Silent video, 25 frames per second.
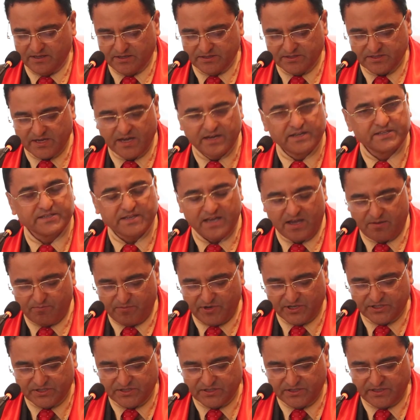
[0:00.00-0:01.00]
Chinese
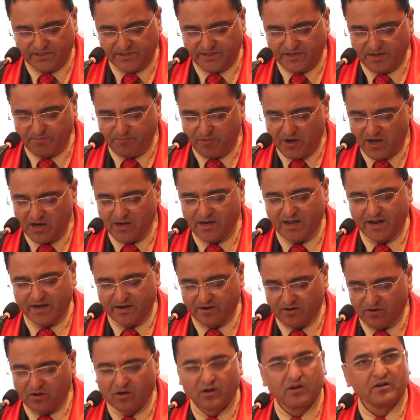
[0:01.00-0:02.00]
Embassy in Nepal,
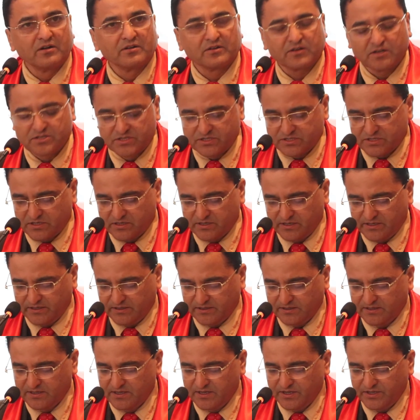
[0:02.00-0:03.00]
and all
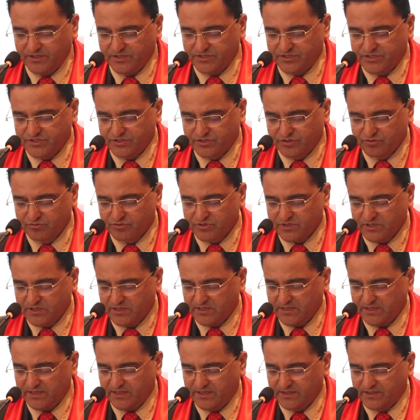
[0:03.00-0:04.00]
concerning
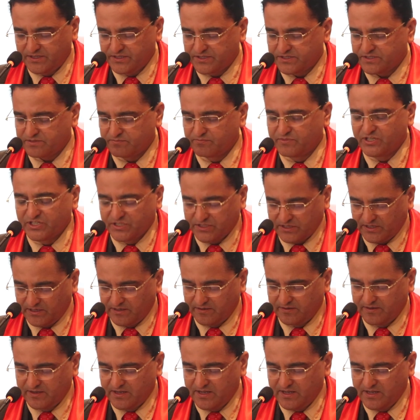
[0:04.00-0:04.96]
institutions in this mission.